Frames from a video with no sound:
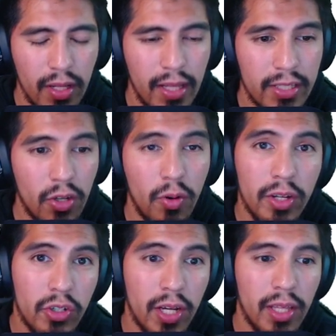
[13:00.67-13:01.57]
let's go ahead
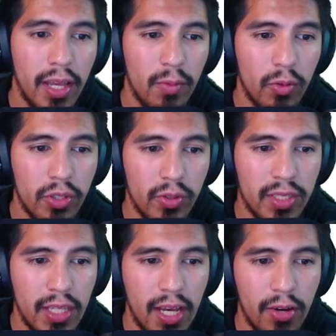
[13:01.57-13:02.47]
and try that. We'll do
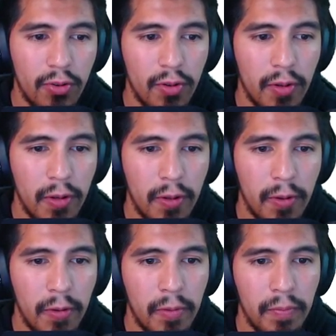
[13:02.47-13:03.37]
cout.
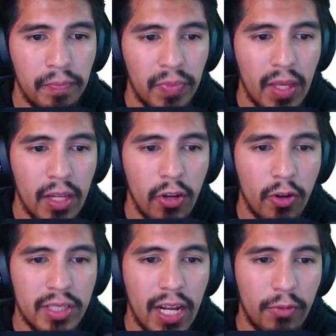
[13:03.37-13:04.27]

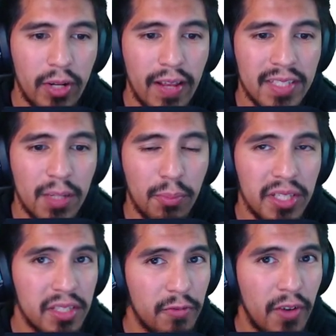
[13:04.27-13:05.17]
Notice that I already have set
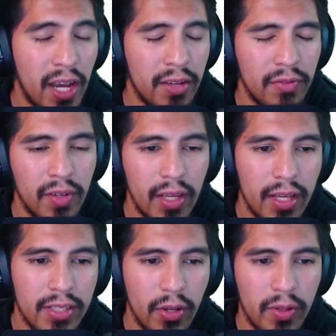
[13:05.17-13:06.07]
precision 5.
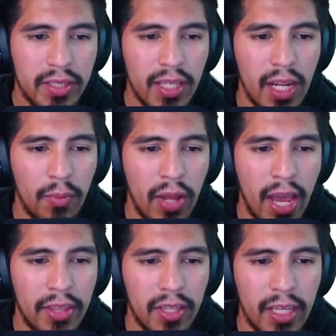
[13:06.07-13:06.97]
So instead, I'm going to
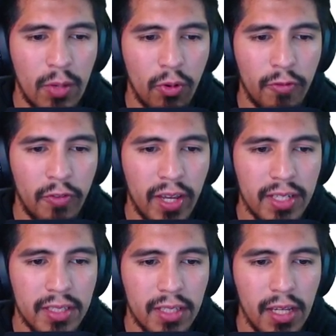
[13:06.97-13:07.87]
add the keyword
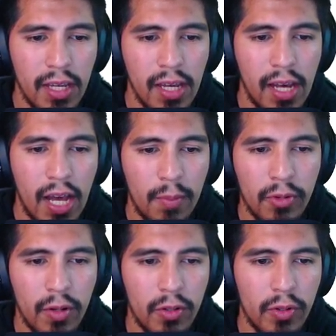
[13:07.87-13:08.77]
fixed. I'm
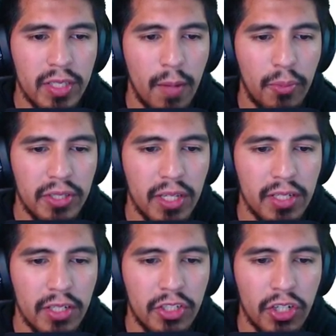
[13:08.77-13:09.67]
going to do a set
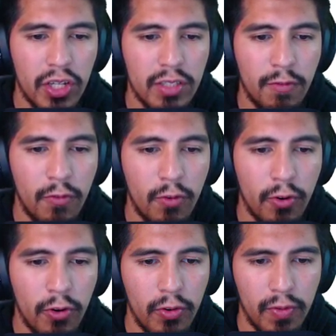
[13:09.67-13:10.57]
precision just
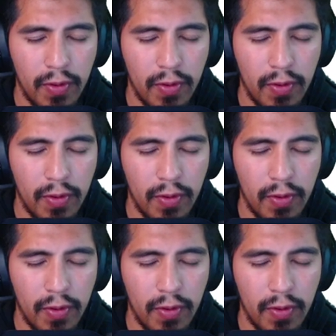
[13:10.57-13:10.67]
for,